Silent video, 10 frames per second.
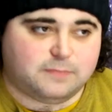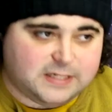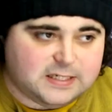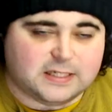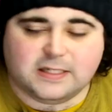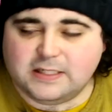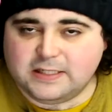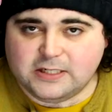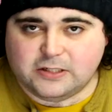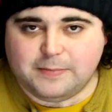decent
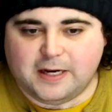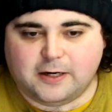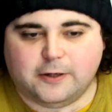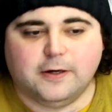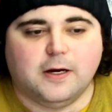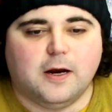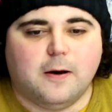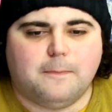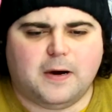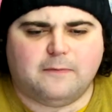decision maker.
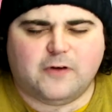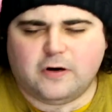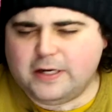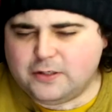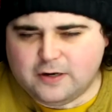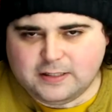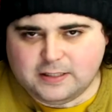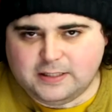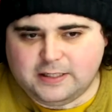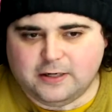But I'm very
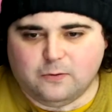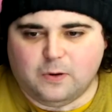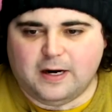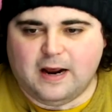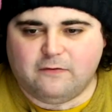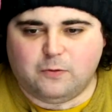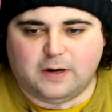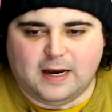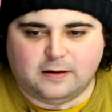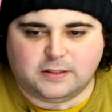interested to hear what
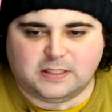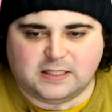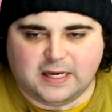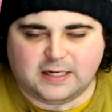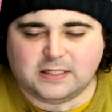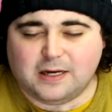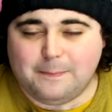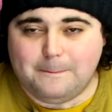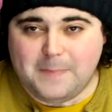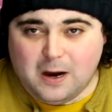everyone else thinks
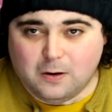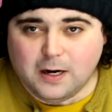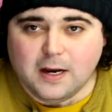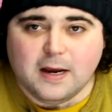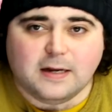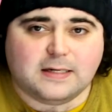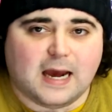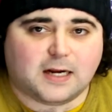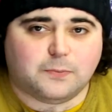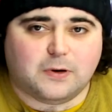about
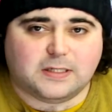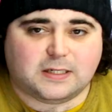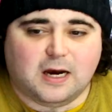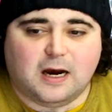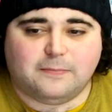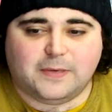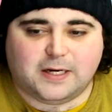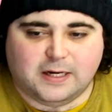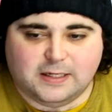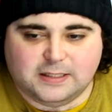Dak Prescott
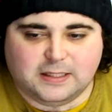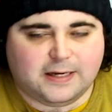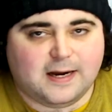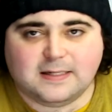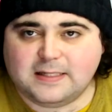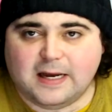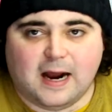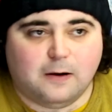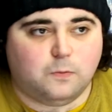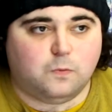because, like I said,
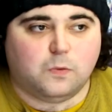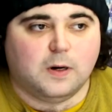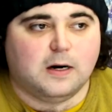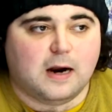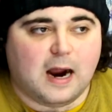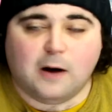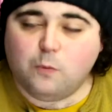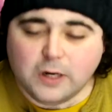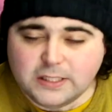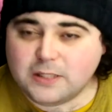I
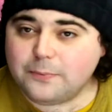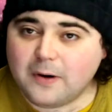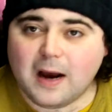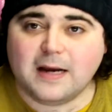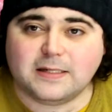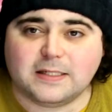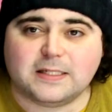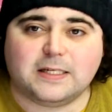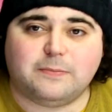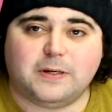was surprised to
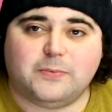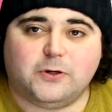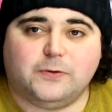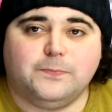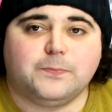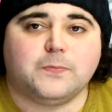see people